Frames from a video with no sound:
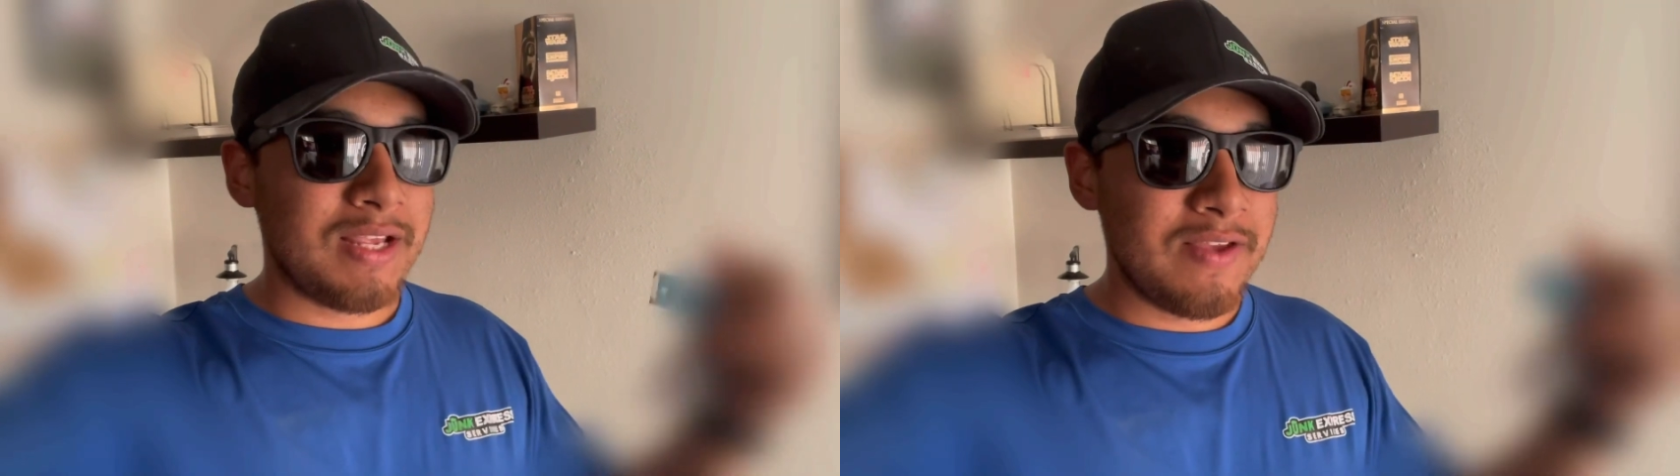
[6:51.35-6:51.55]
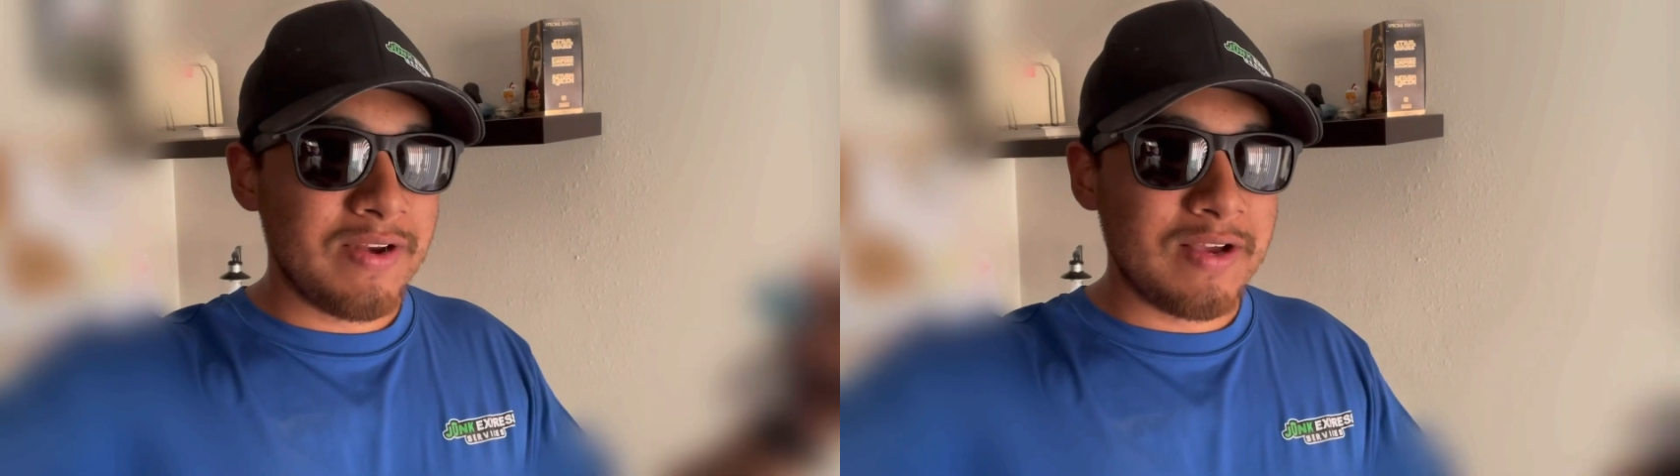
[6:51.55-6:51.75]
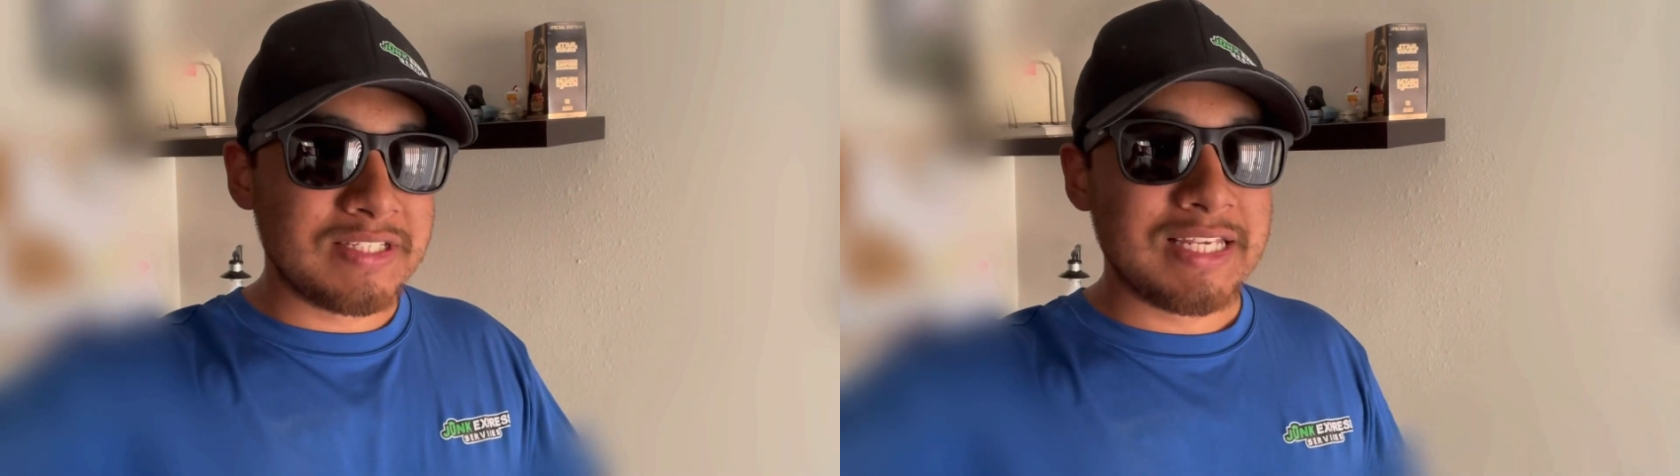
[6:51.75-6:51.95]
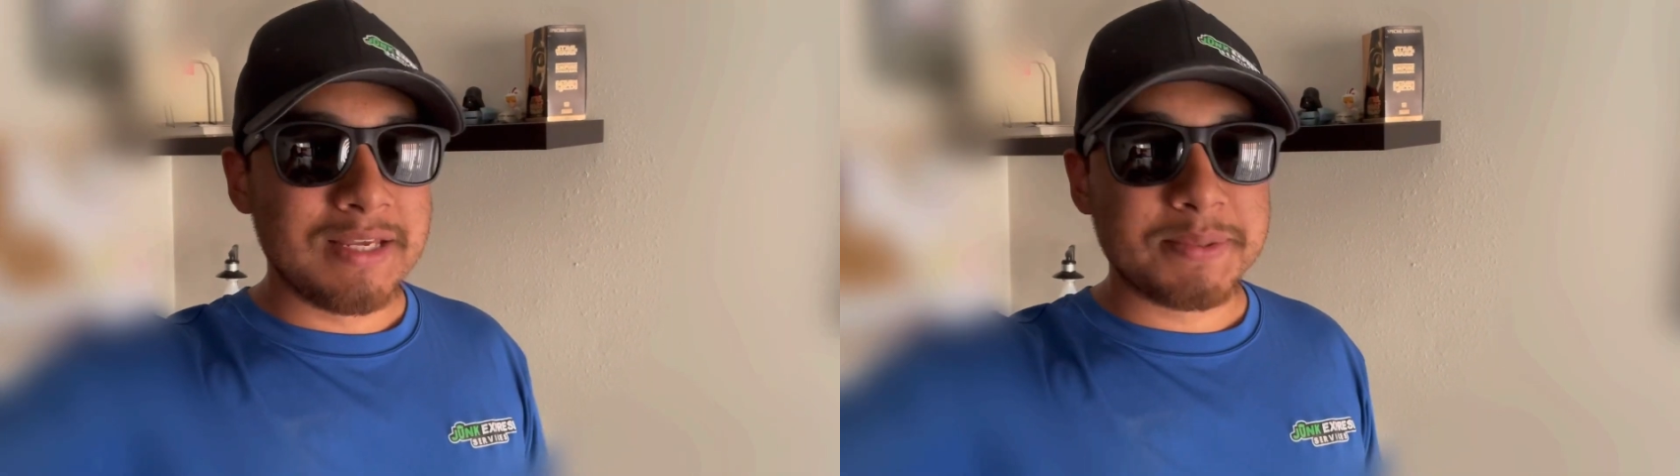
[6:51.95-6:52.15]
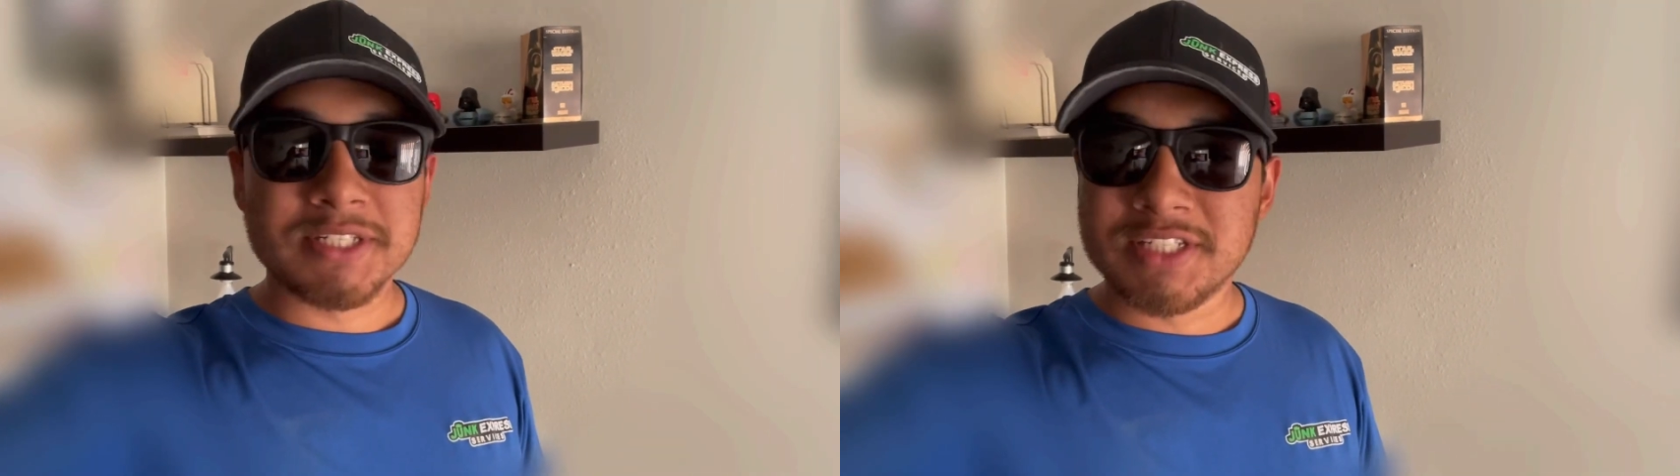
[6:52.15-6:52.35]
giving out
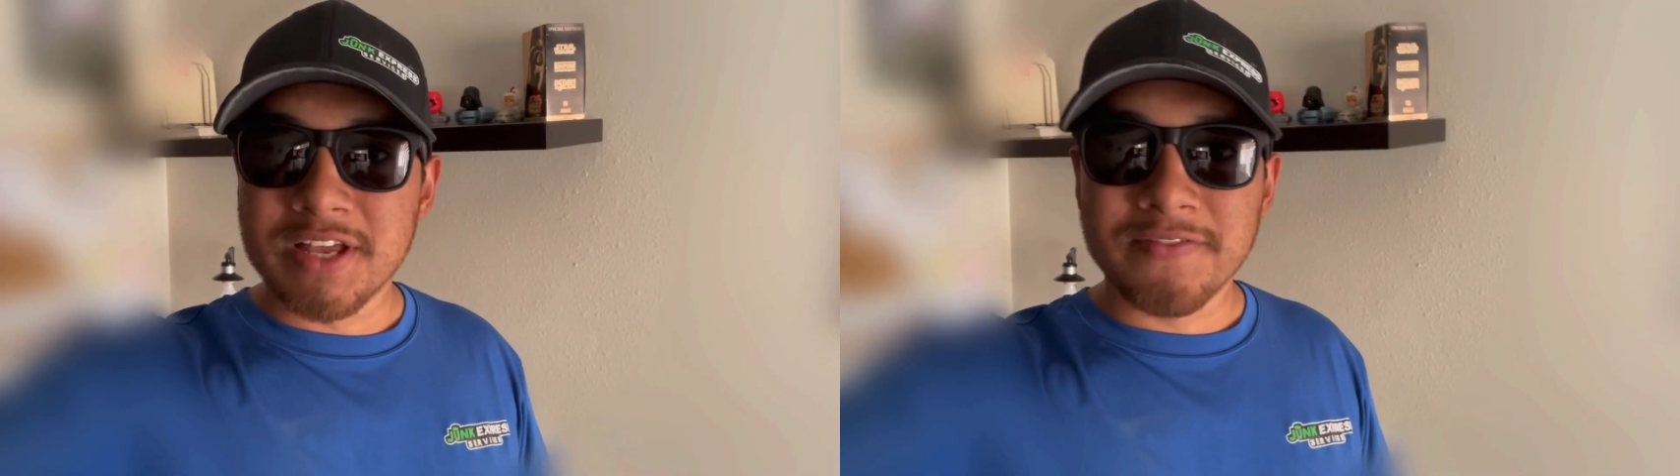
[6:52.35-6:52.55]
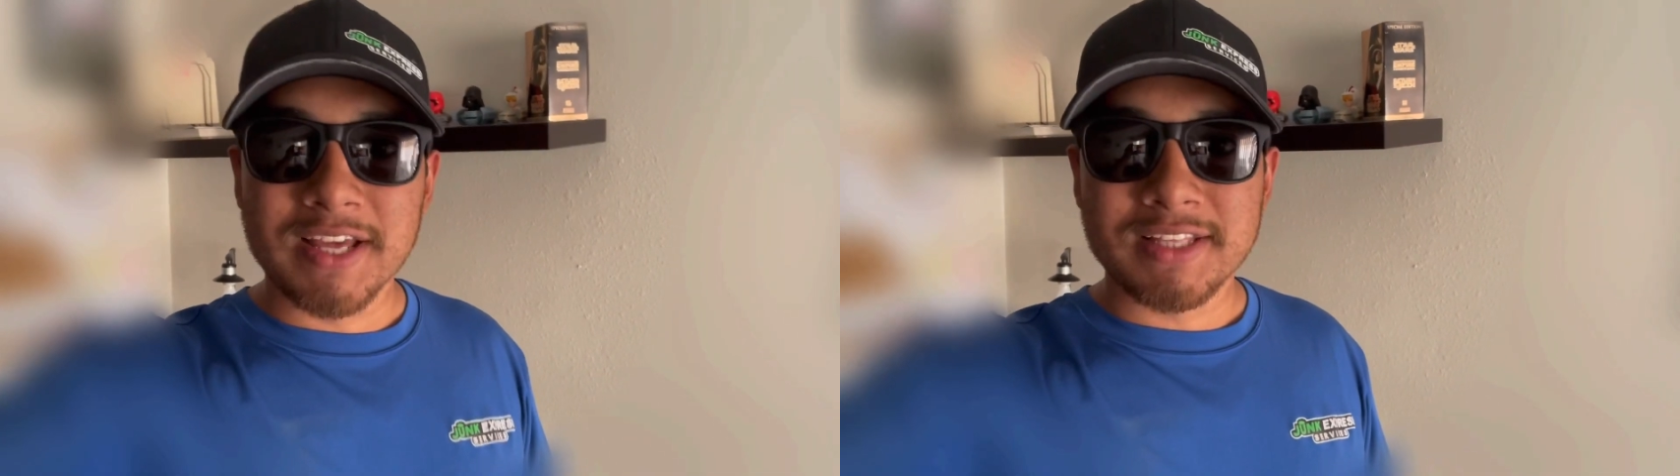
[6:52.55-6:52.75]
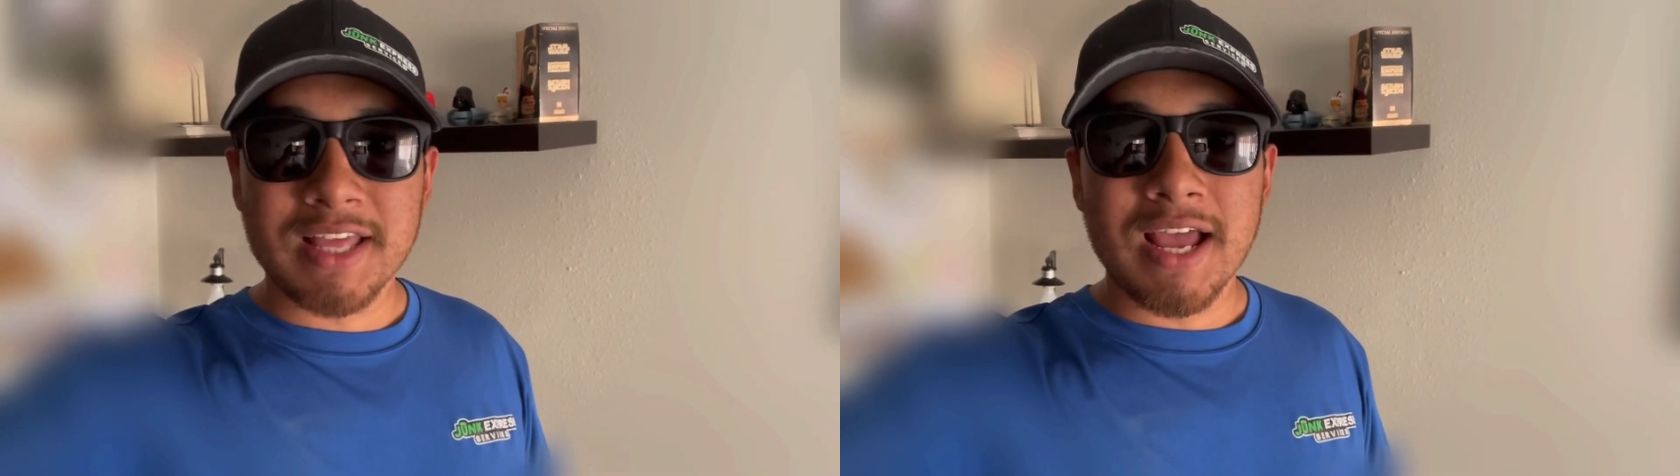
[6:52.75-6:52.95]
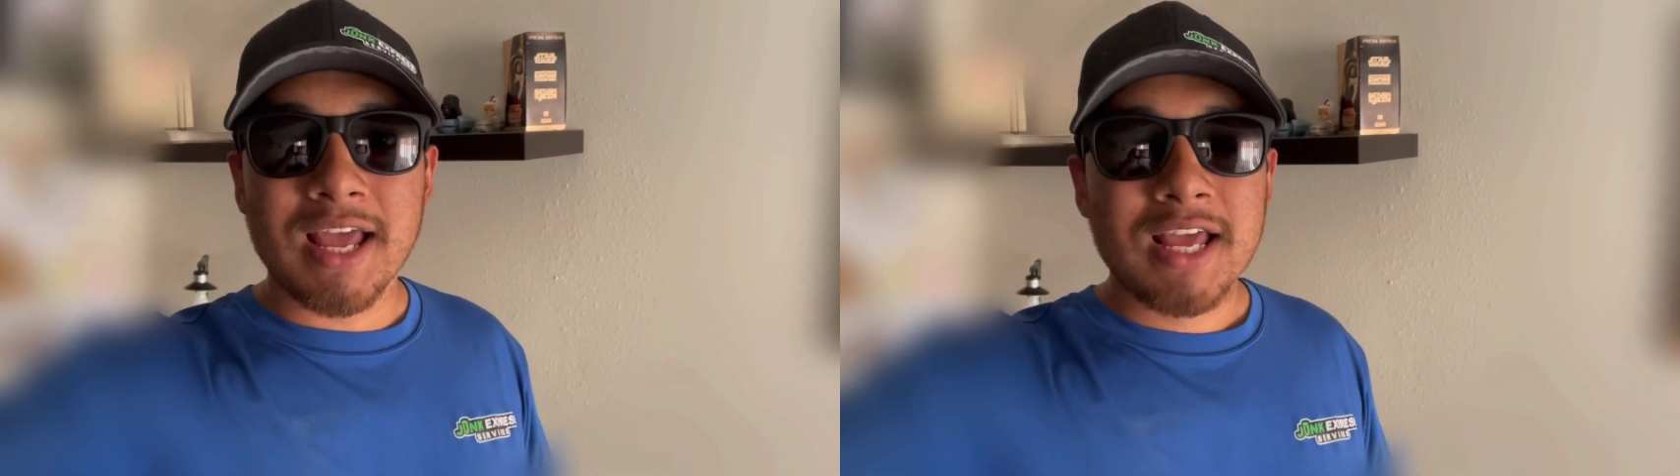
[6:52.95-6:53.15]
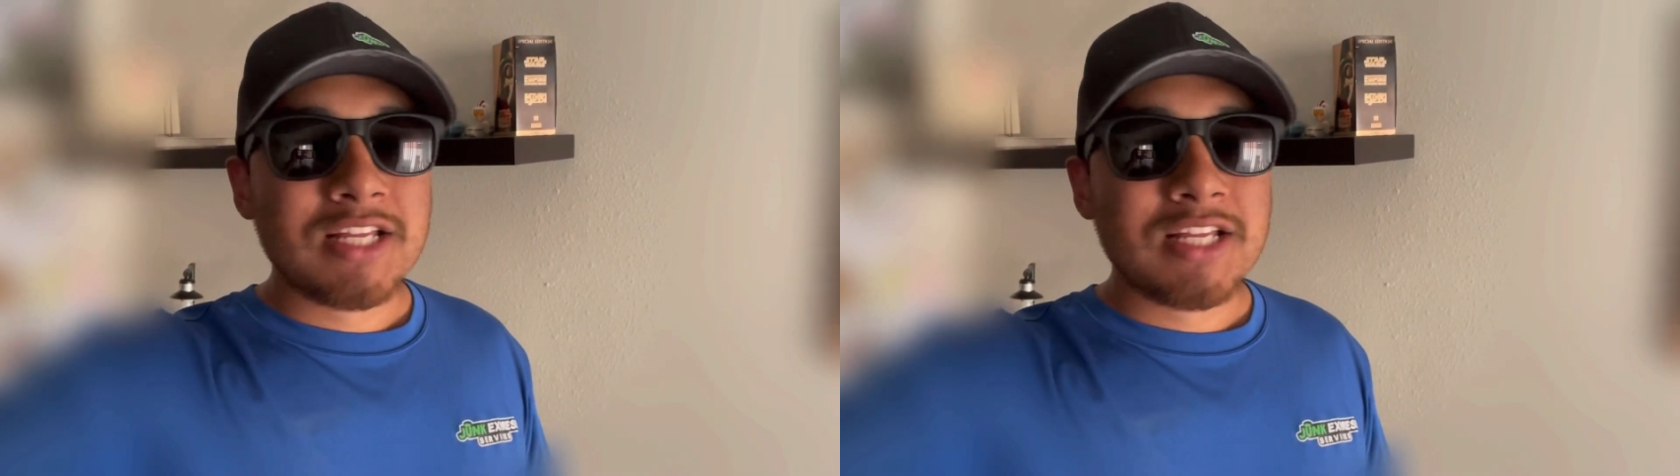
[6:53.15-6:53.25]
tips and stuff like that.